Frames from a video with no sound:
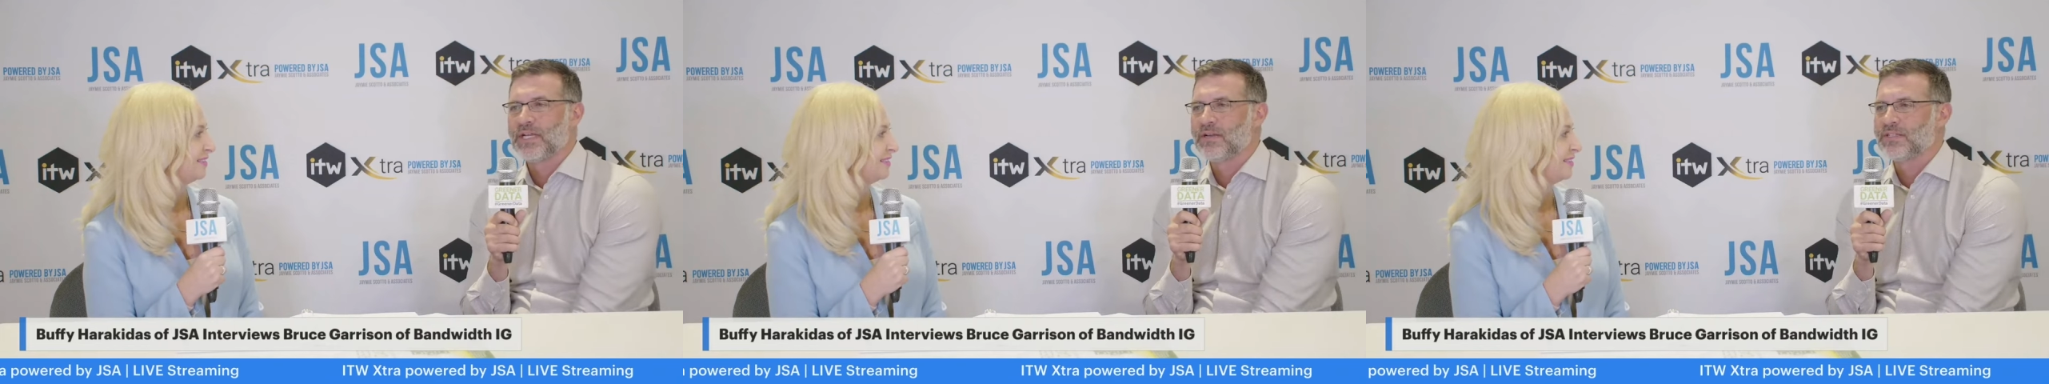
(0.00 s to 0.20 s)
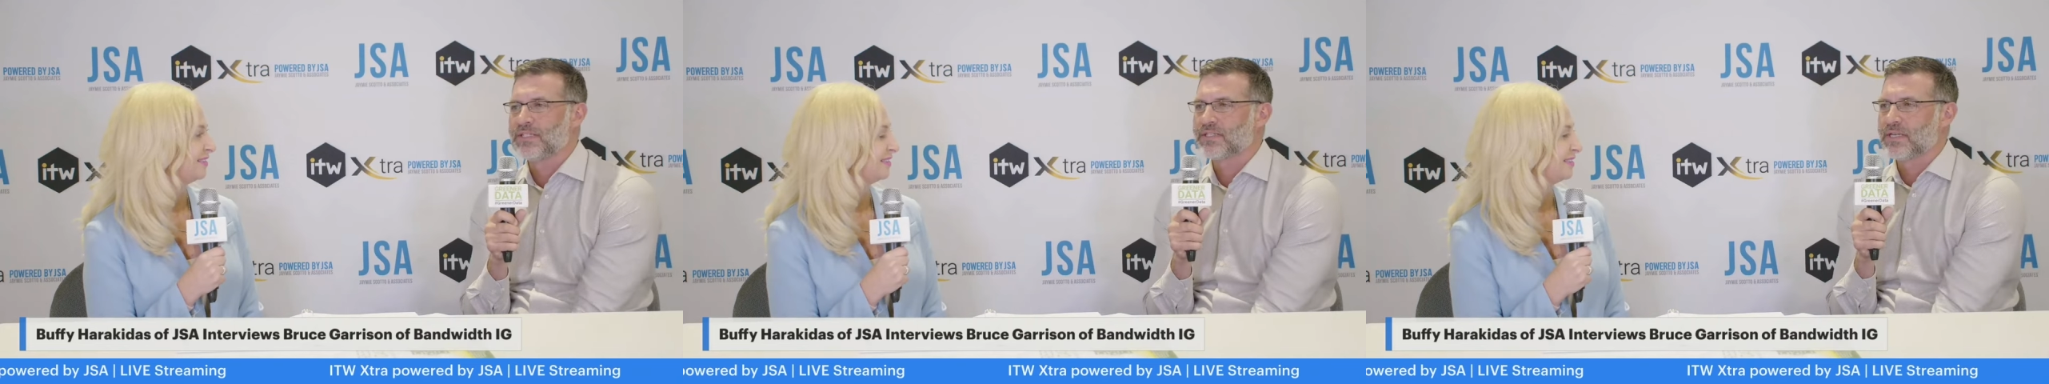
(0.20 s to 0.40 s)
You
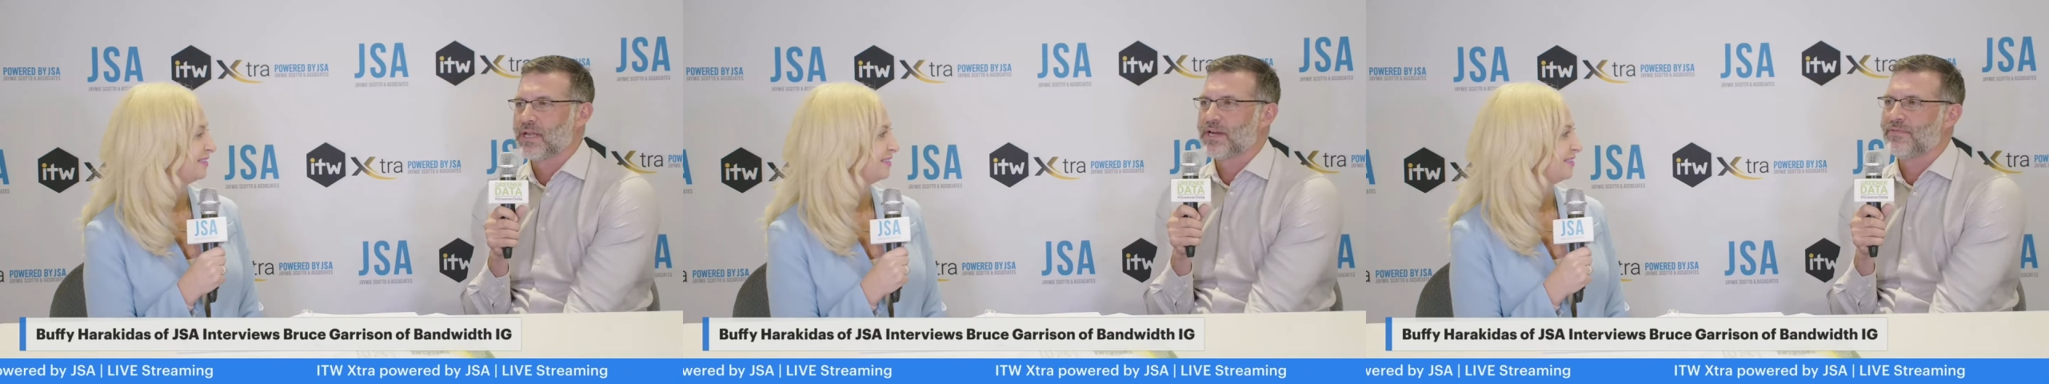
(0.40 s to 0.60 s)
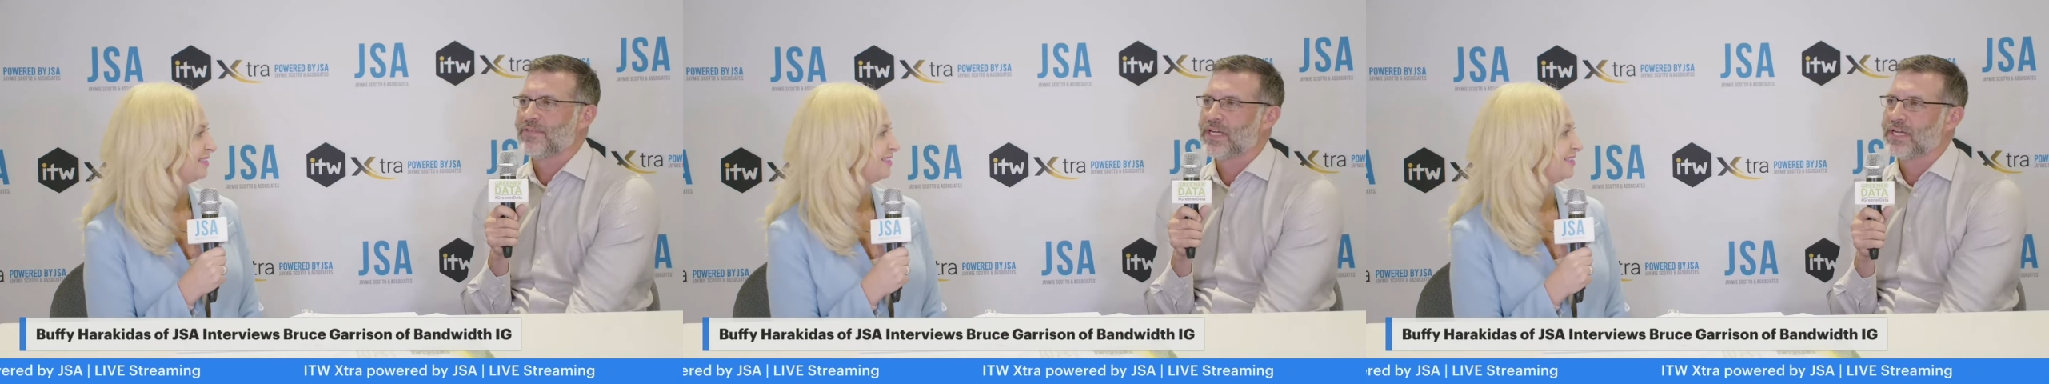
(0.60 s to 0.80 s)
know, it's is a
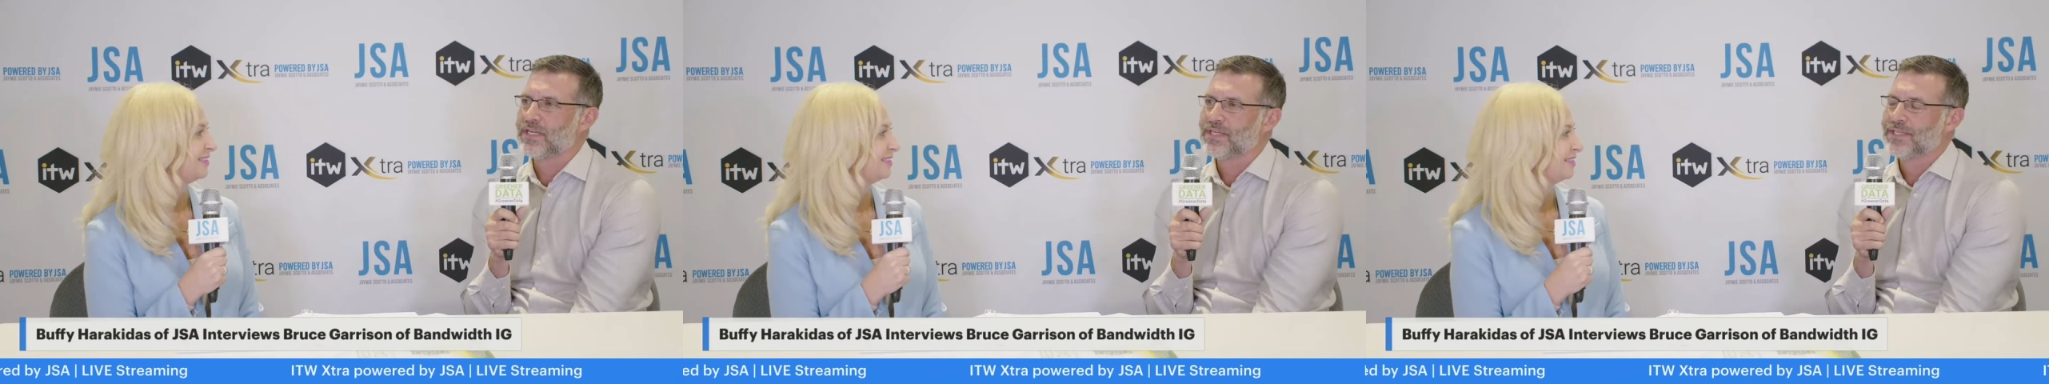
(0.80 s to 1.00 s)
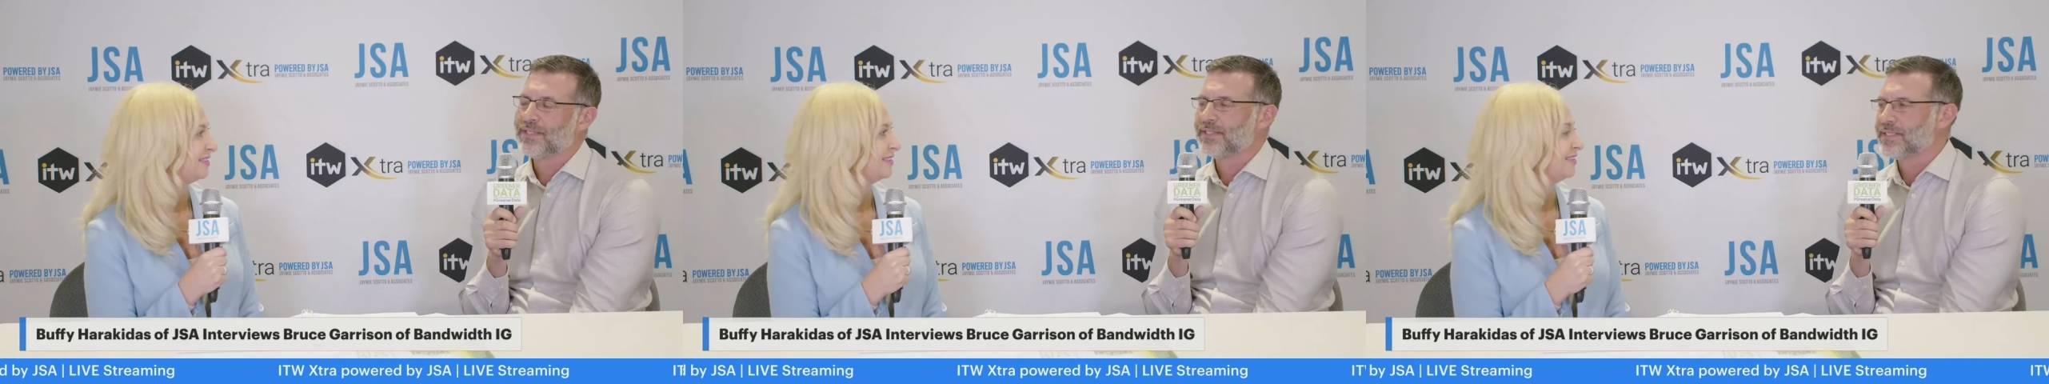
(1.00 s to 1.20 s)
lot of the
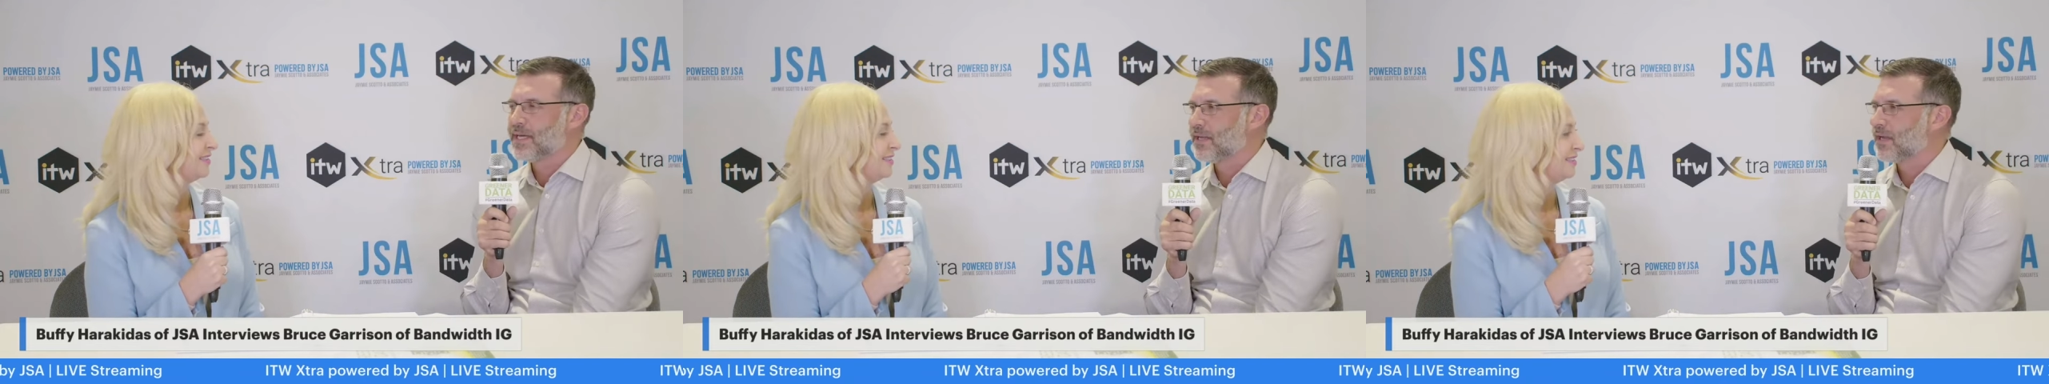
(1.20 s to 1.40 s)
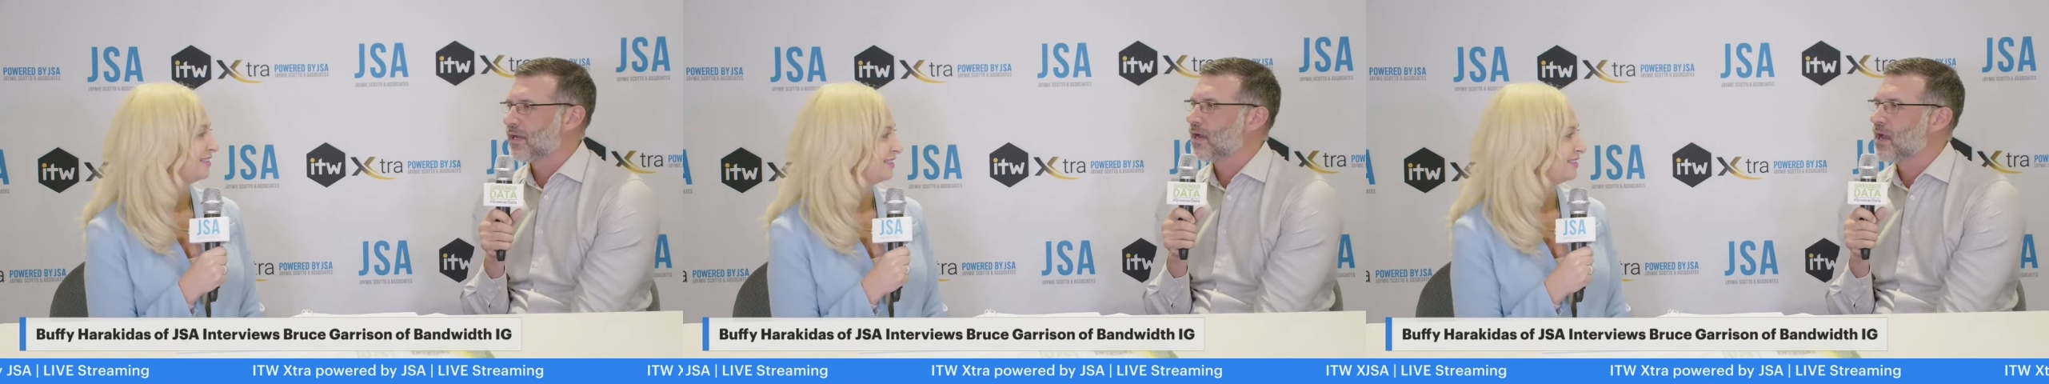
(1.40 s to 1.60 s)

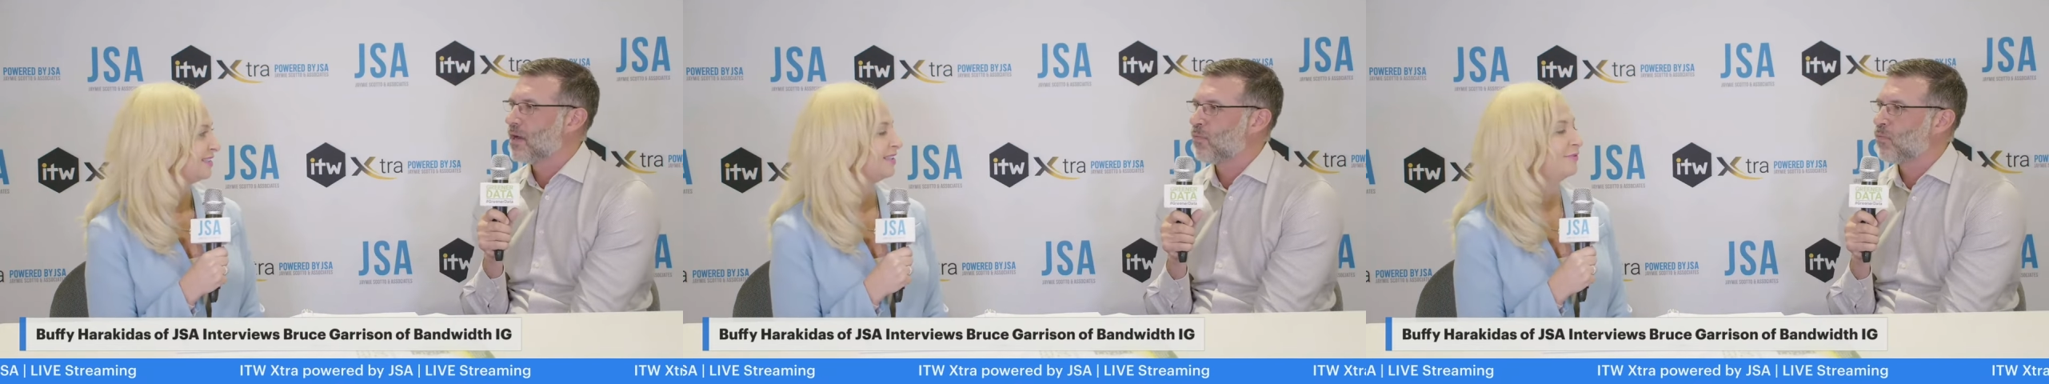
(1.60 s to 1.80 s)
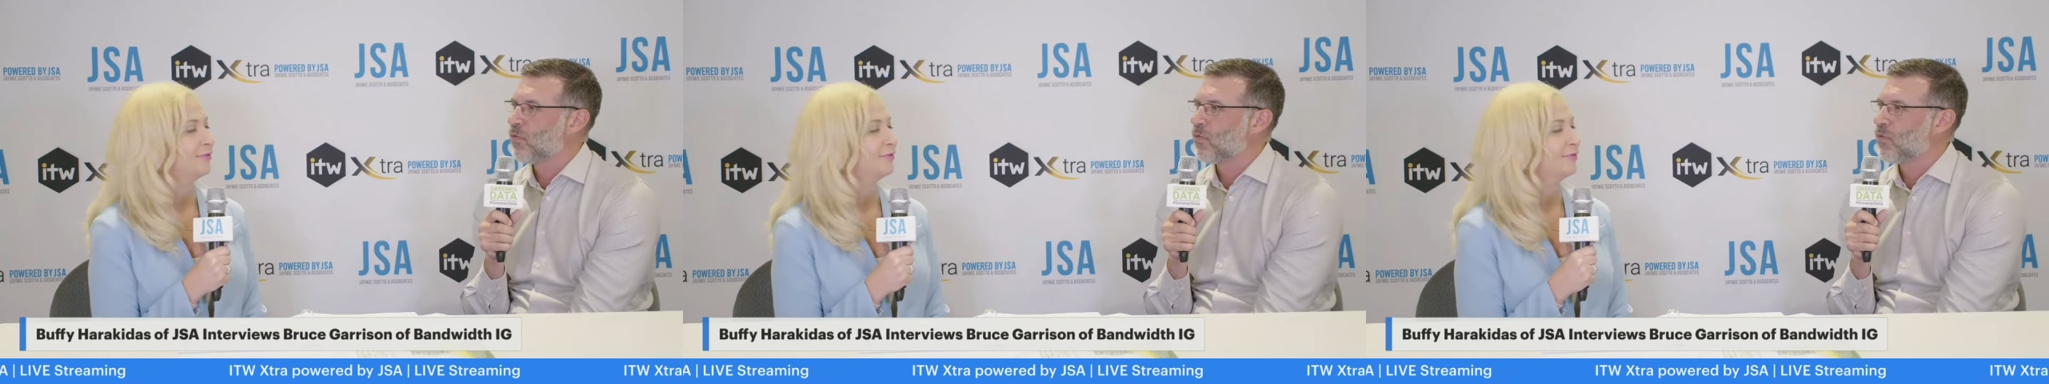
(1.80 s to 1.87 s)
telecom